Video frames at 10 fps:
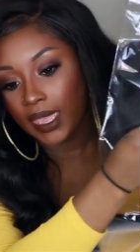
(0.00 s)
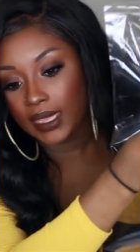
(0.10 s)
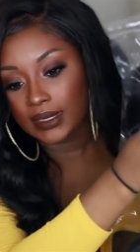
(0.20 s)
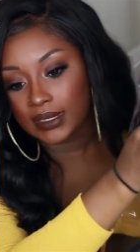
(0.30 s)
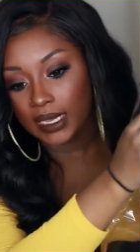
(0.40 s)

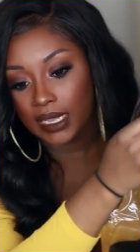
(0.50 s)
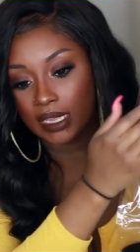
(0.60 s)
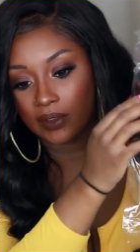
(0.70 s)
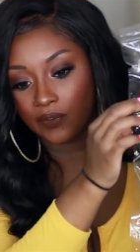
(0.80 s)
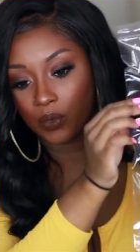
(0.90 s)
and
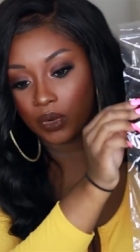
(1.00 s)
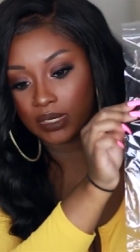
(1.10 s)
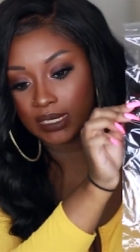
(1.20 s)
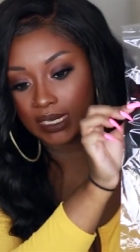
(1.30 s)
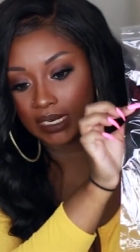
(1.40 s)
a
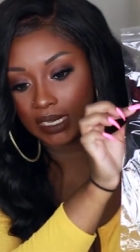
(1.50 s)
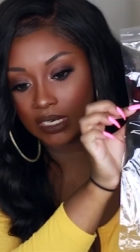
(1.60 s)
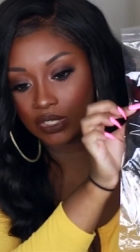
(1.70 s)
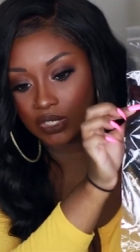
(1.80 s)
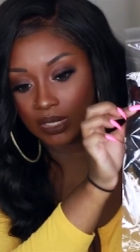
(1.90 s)

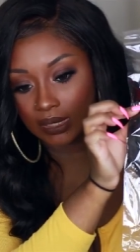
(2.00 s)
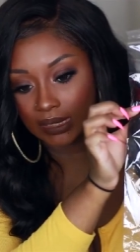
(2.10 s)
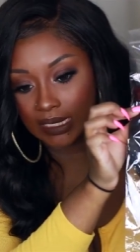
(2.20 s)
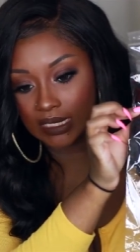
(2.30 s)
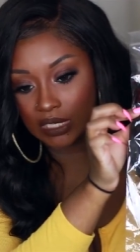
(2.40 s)
14-inch
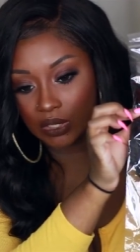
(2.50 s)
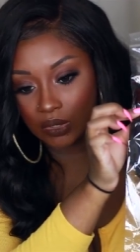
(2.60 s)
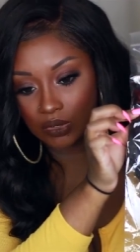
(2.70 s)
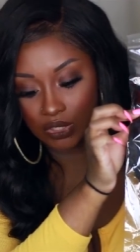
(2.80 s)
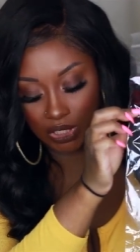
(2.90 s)
lace
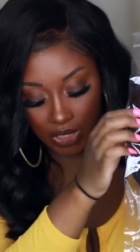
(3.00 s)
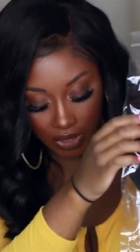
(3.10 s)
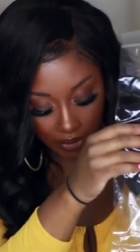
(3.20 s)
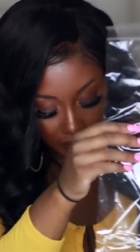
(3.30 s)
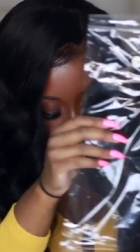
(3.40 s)

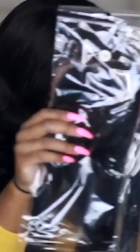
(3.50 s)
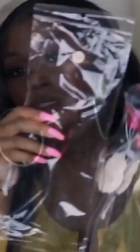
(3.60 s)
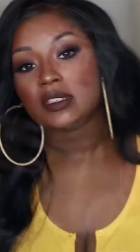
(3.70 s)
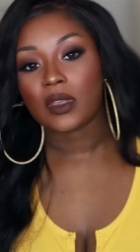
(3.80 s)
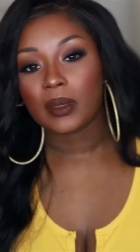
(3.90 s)
closure.
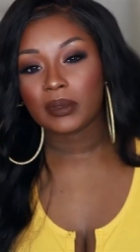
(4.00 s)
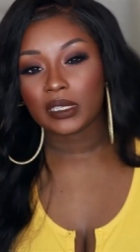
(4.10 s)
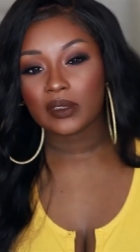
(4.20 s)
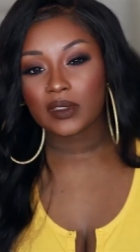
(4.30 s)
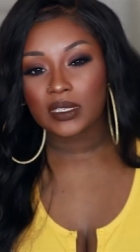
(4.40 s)
So I
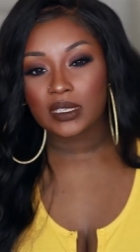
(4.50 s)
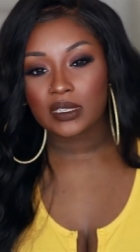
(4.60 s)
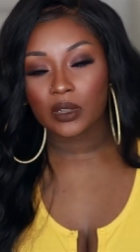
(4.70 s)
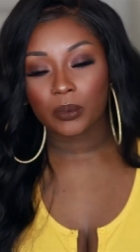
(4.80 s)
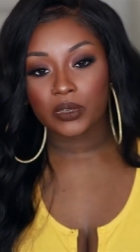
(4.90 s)
believe this is
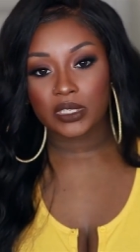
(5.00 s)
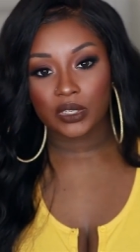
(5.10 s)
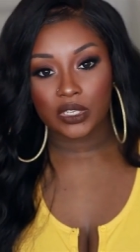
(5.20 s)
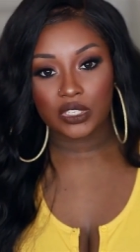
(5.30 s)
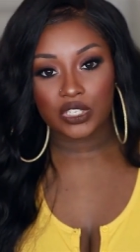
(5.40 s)
their
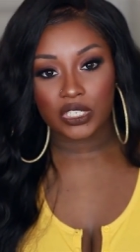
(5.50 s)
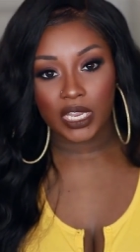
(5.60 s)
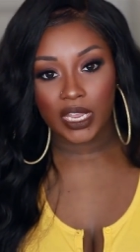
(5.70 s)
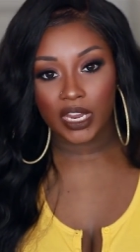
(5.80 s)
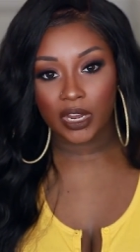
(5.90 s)
Brazilian
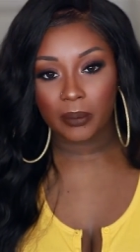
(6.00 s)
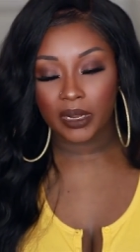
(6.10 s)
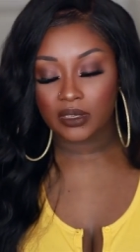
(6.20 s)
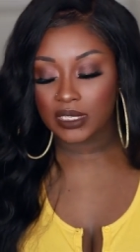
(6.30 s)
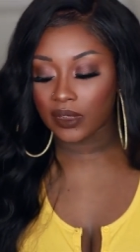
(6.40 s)
straight hair, but
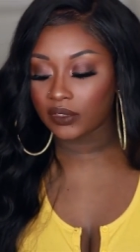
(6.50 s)
I'll